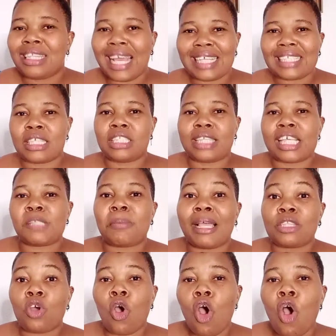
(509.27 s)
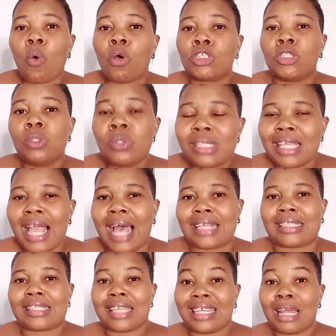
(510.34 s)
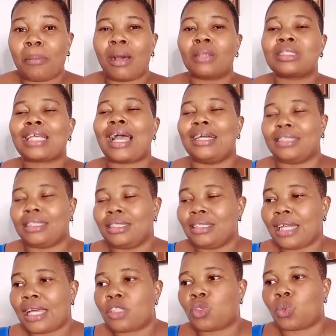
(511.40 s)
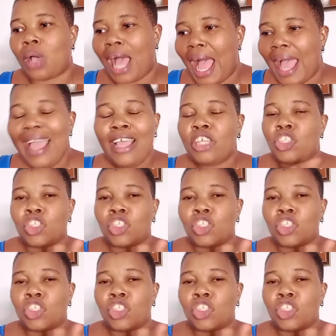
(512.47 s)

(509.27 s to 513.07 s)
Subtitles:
That despite all what Lucy has said about KA3NA to her,